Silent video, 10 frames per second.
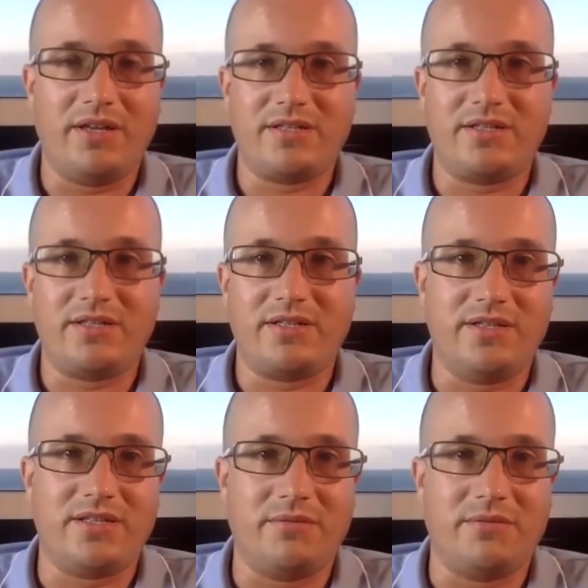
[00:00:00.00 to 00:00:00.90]
That's certainly
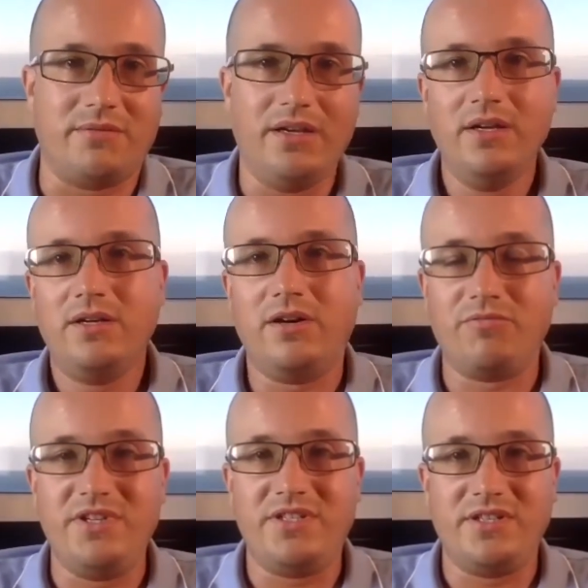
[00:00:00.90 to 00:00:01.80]
something our
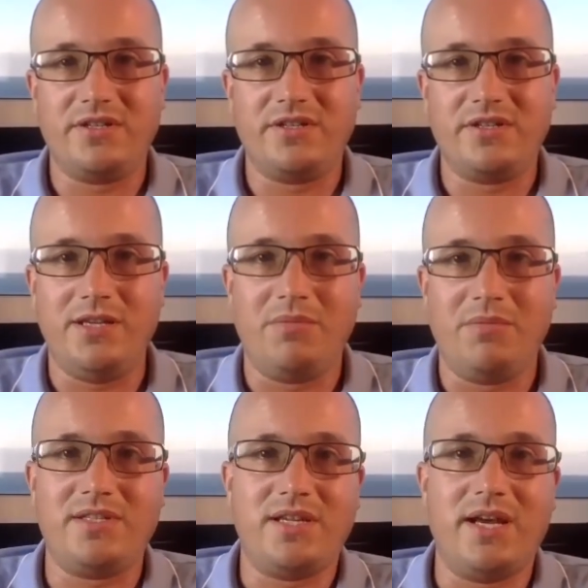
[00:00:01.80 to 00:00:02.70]
research team
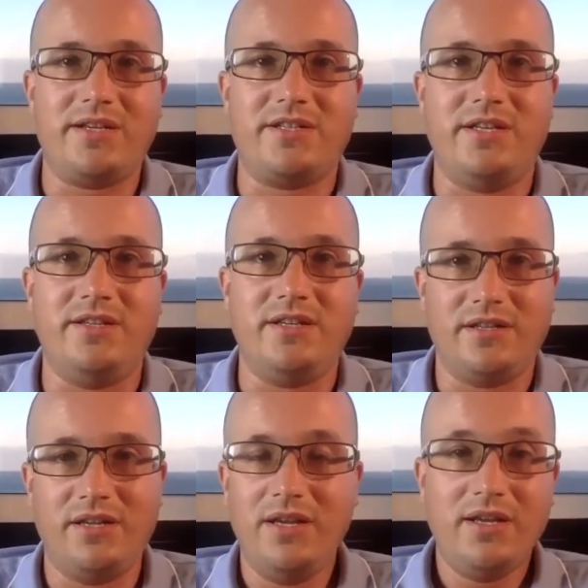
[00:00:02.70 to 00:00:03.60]
has actually done,